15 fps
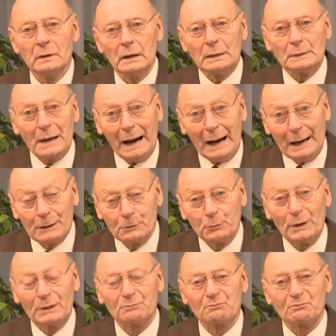an eye
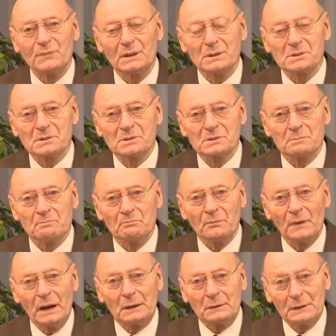witness,
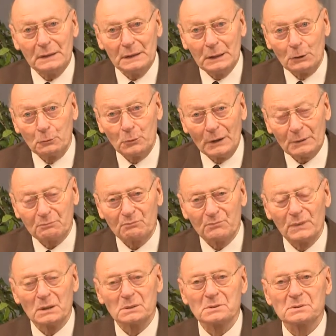an ear
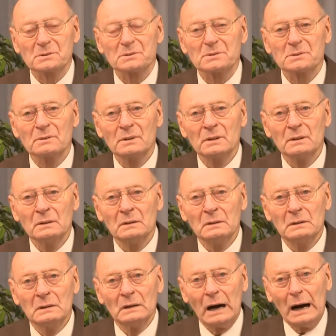witness.
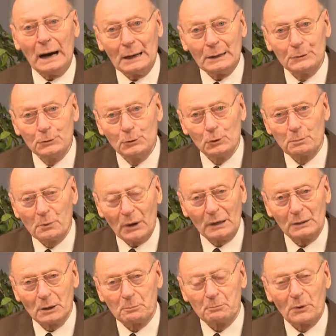I knew
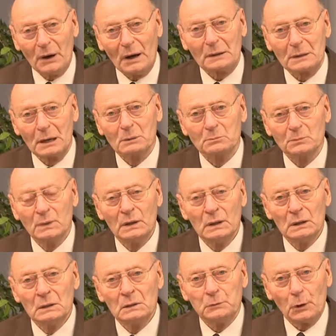Brother Branham
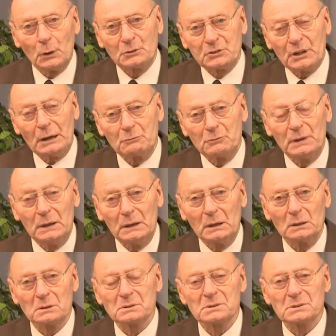for 10
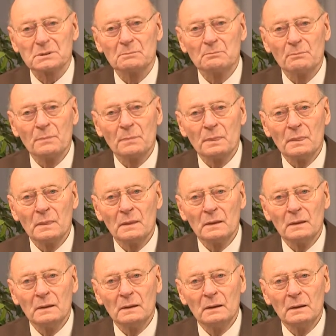years.
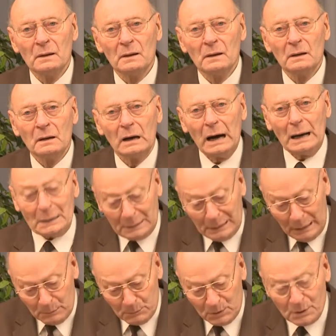I
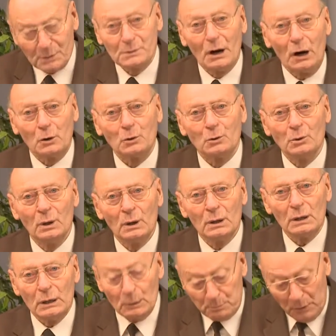came to know
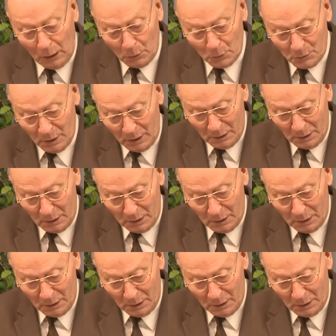about